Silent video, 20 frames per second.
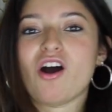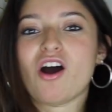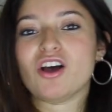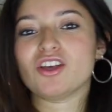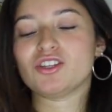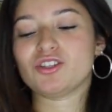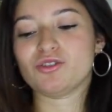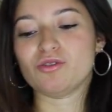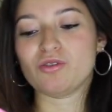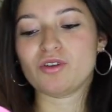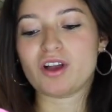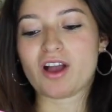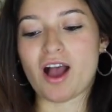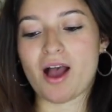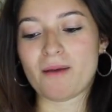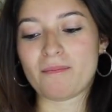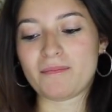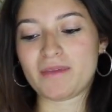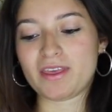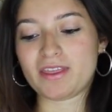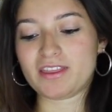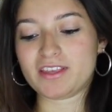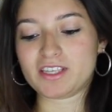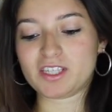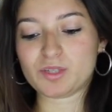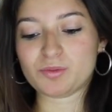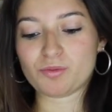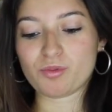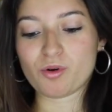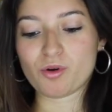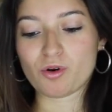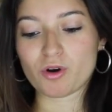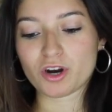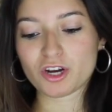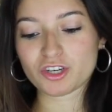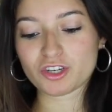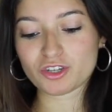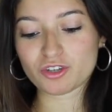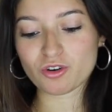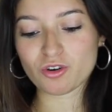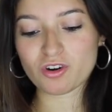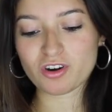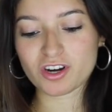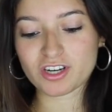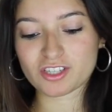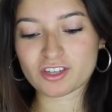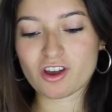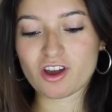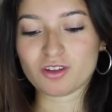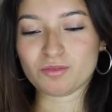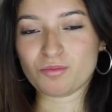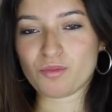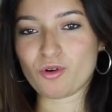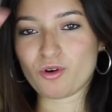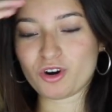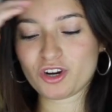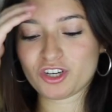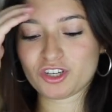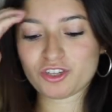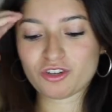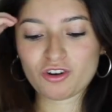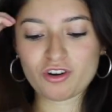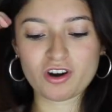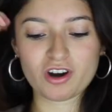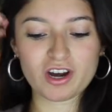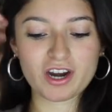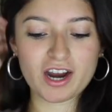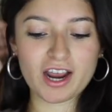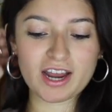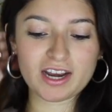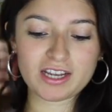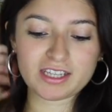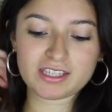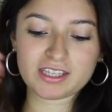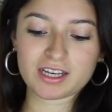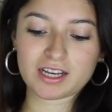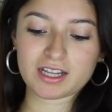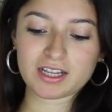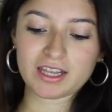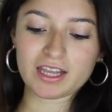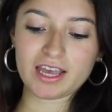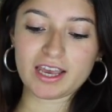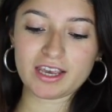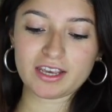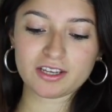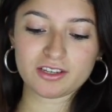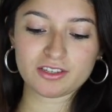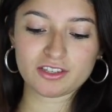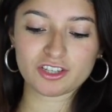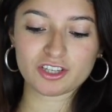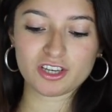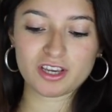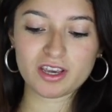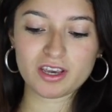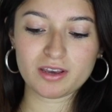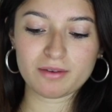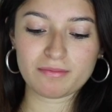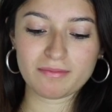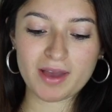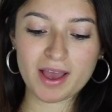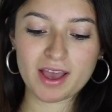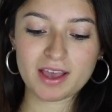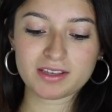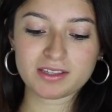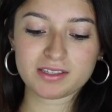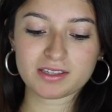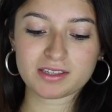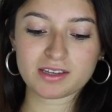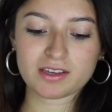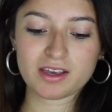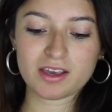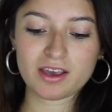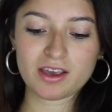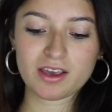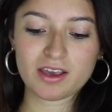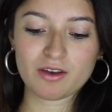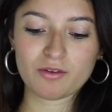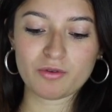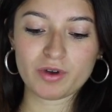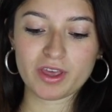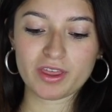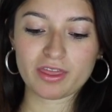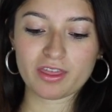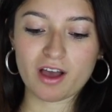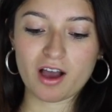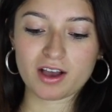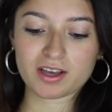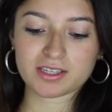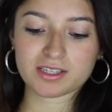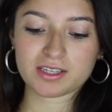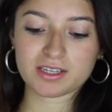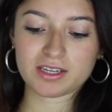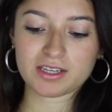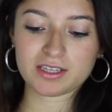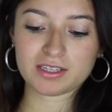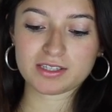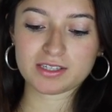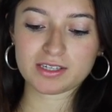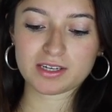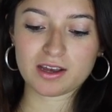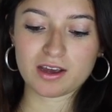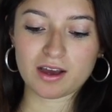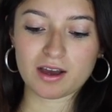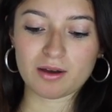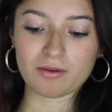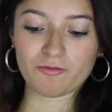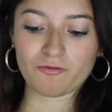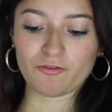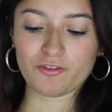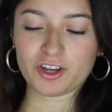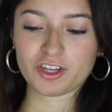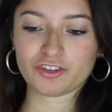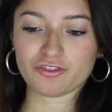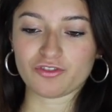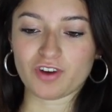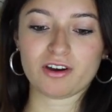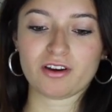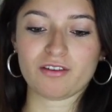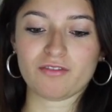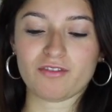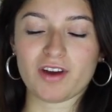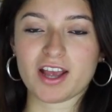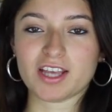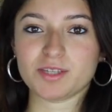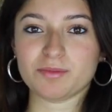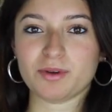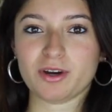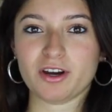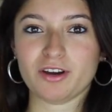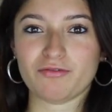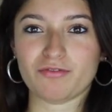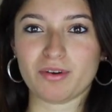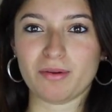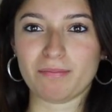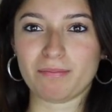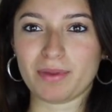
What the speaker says: also got me this Pore Shore. It's called Pore Shore, and it's a clay sheet mask with oxidant rich raspberry from